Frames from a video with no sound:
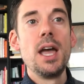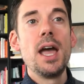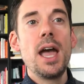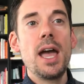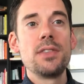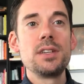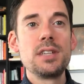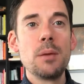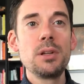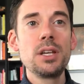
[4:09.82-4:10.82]
And the
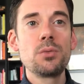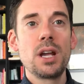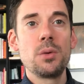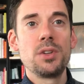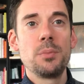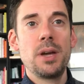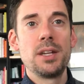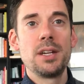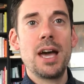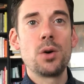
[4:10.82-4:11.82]
doubling rate will depend
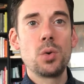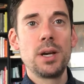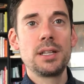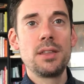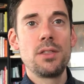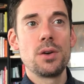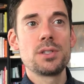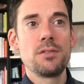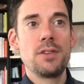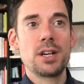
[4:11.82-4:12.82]
on how quickly those
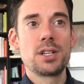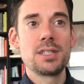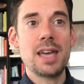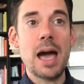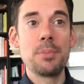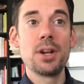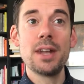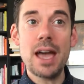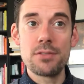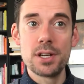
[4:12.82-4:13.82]
infections happen on
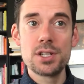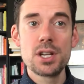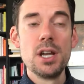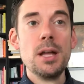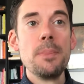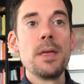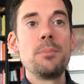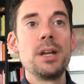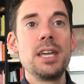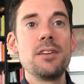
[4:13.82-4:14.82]
average.
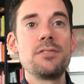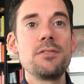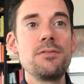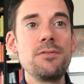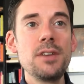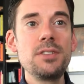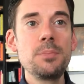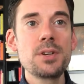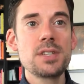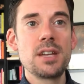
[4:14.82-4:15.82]
But if
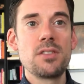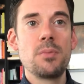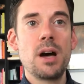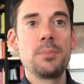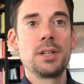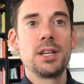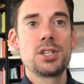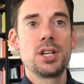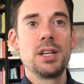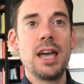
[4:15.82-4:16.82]
50% of the
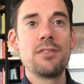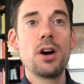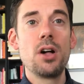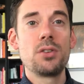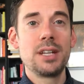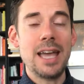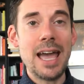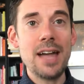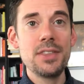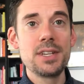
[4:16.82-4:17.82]
population have already
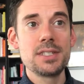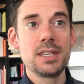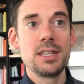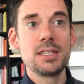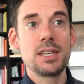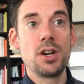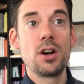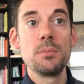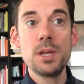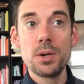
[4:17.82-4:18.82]
had the disease and are
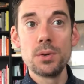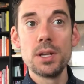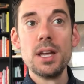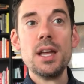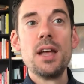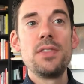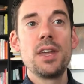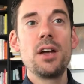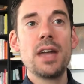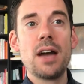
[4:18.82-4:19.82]
immune, then
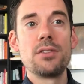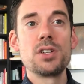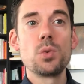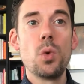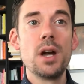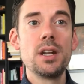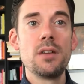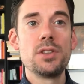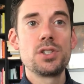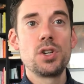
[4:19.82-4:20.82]
on average, one
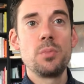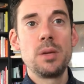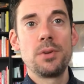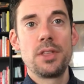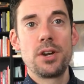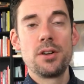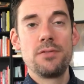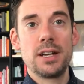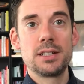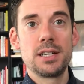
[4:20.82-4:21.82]
of the 2 people that are
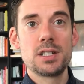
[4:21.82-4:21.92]
infected